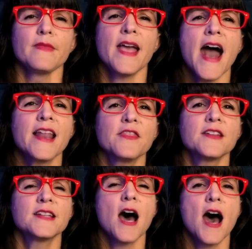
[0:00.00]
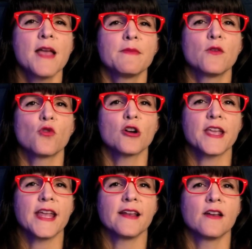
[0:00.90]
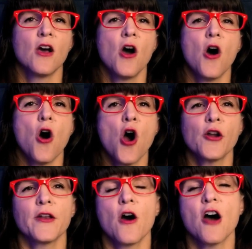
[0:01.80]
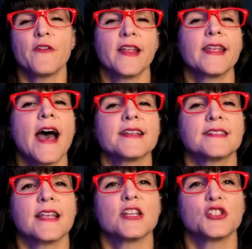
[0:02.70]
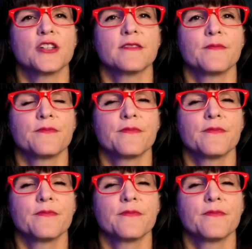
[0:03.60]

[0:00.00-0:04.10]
had at the time been working on and off at a gas station,